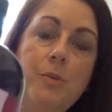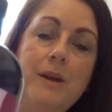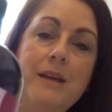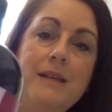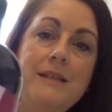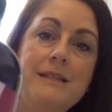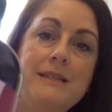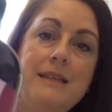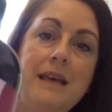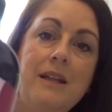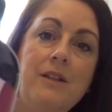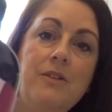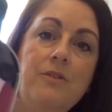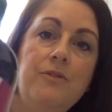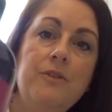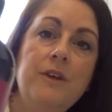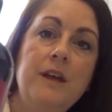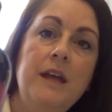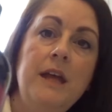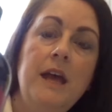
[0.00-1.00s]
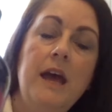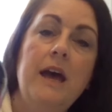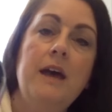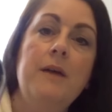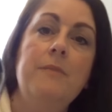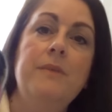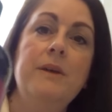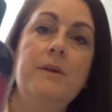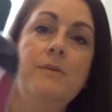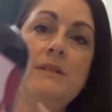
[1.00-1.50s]
itself.
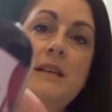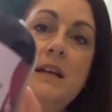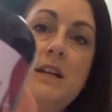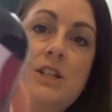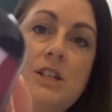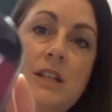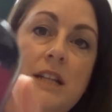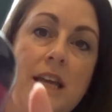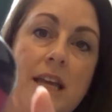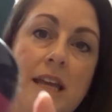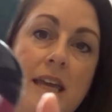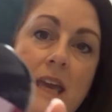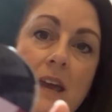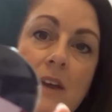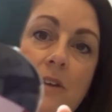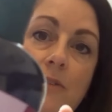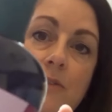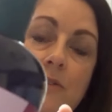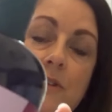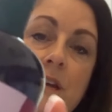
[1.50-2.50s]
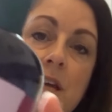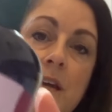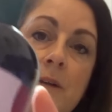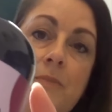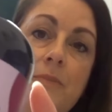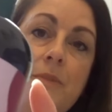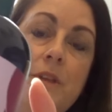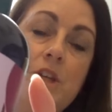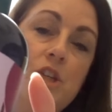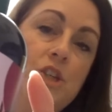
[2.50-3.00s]
It was actually a gift
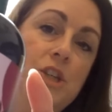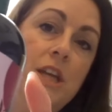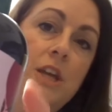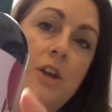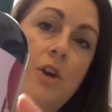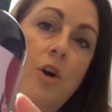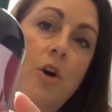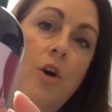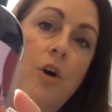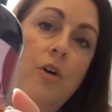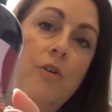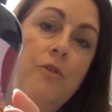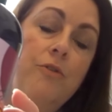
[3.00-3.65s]
that she got